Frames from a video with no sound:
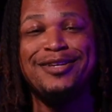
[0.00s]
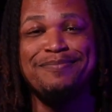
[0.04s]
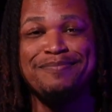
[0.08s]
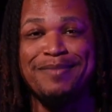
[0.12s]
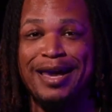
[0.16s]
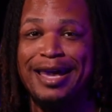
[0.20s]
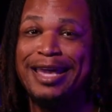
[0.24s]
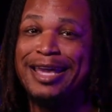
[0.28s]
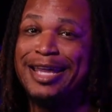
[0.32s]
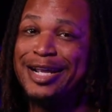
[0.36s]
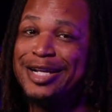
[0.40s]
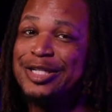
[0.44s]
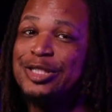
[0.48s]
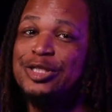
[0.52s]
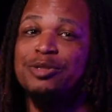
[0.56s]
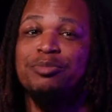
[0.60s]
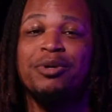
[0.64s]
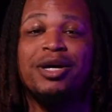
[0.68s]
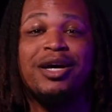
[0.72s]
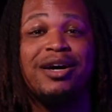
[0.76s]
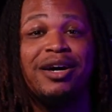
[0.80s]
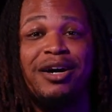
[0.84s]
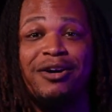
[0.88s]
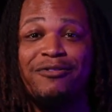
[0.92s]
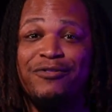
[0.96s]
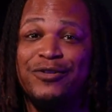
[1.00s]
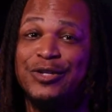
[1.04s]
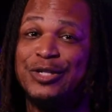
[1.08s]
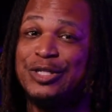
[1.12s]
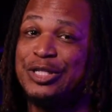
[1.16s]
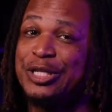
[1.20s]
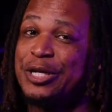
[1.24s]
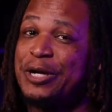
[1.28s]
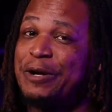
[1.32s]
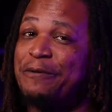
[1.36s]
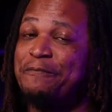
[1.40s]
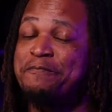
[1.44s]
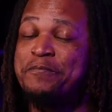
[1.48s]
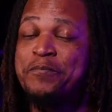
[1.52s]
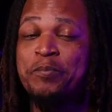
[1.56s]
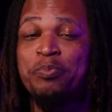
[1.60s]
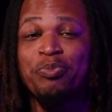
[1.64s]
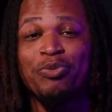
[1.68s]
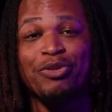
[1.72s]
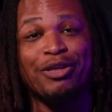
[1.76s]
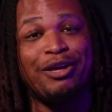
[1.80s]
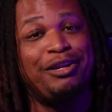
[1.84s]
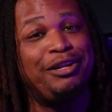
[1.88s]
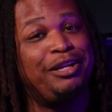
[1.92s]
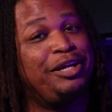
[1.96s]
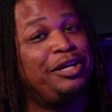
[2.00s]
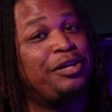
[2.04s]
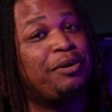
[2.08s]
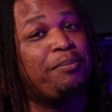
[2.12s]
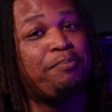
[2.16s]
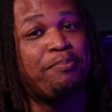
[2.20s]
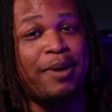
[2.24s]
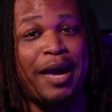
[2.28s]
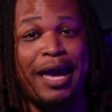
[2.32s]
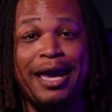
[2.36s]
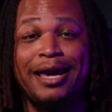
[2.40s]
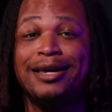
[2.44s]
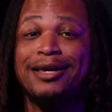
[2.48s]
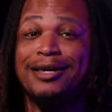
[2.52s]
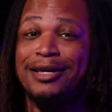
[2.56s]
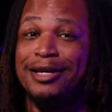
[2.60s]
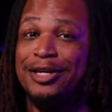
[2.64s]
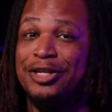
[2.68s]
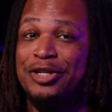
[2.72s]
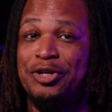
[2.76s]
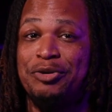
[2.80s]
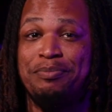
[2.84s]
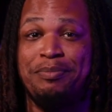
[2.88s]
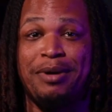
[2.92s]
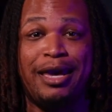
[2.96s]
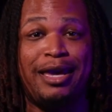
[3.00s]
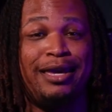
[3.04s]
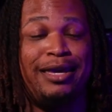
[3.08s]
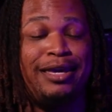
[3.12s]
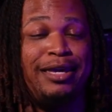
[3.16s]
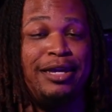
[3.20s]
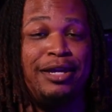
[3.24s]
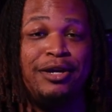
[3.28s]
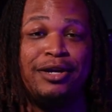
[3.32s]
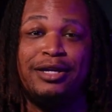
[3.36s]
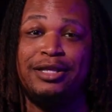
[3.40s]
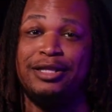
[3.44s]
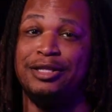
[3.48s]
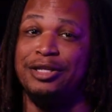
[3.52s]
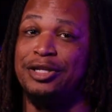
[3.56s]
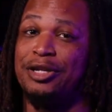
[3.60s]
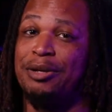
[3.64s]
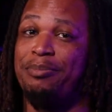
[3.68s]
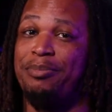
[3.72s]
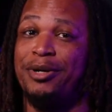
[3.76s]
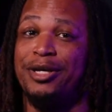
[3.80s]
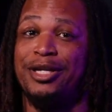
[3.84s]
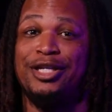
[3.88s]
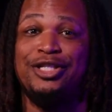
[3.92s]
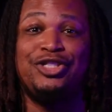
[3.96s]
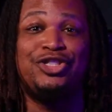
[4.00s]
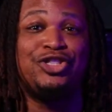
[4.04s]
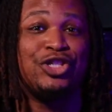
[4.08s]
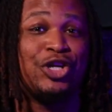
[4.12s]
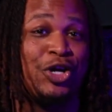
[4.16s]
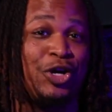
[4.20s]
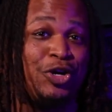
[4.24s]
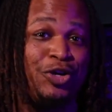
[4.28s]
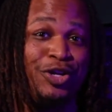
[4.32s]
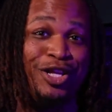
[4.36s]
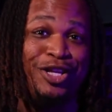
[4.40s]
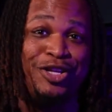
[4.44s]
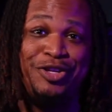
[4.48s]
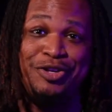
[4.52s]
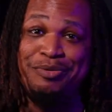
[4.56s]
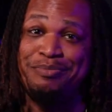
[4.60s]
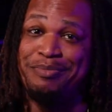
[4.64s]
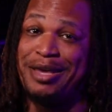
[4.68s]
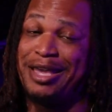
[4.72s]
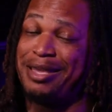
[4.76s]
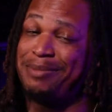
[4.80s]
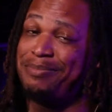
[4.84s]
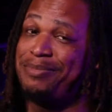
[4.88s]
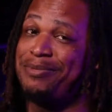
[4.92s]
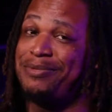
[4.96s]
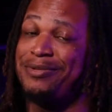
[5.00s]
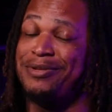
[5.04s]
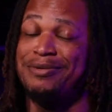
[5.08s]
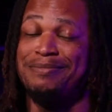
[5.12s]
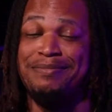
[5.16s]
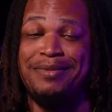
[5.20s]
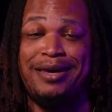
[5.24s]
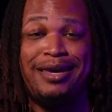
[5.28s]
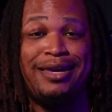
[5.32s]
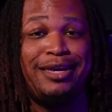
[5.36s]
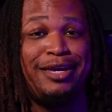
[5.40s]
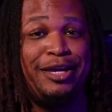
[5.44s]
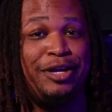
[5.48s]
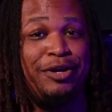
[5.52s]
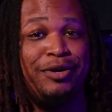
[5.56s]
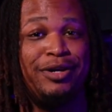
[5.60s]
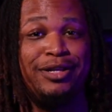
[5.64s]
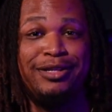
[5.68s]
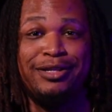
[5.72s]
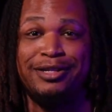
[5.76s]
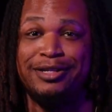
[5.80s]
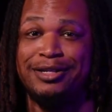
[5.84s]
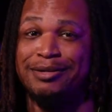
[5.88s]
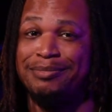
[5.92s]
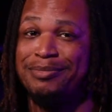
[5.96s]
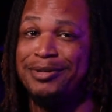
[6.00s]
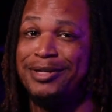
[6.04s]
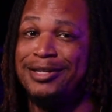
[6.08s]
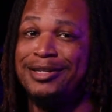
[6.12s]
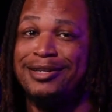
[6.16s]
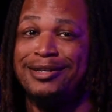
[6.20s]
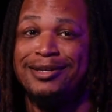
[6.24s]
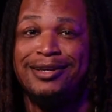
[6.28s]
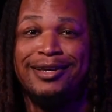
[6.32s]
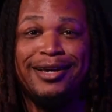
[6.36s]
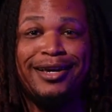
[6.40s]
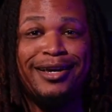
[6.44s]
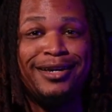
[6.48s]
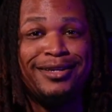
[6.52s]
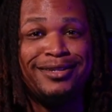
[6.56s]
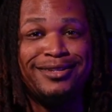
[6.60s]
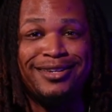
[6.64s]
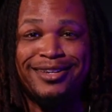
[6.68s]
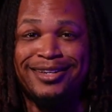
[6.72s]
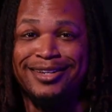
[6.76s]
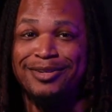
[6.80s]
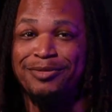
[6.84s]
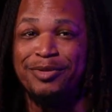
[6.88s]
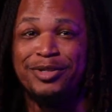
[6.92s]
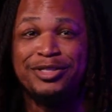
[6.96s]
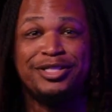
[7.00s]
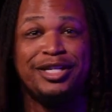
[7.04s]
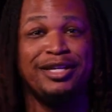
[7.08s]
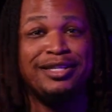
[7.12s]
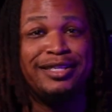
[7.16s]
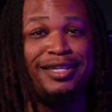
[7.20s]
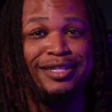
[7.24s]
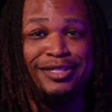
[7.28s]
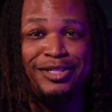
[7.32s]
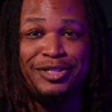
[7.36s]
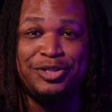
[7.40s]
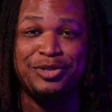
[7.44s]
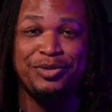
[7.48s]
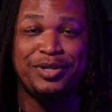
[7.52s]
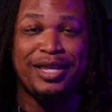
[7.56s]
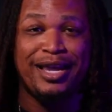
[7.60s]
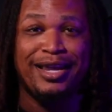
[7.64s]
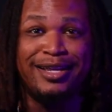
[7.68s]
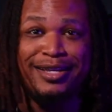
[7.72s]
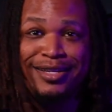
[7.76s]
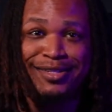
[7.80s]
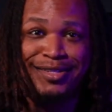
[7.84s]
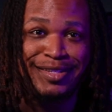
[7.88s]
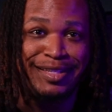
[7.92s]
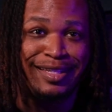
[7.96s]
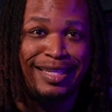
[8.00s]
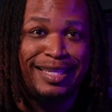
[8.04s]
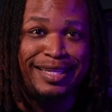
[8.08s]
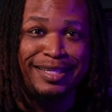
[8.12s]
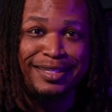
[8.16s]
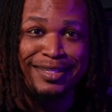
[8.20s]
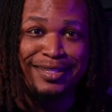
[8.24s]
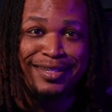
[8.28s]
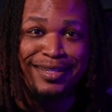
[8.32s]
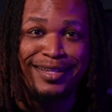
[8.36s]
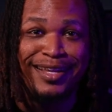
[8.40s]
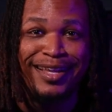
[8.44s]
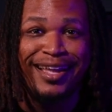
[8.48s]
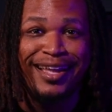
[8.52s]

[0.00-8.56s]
may hear some covers of Anita Baker. You may hear a little bit of Journey. You may hear a little bit of what y'all listen to down here, Selena.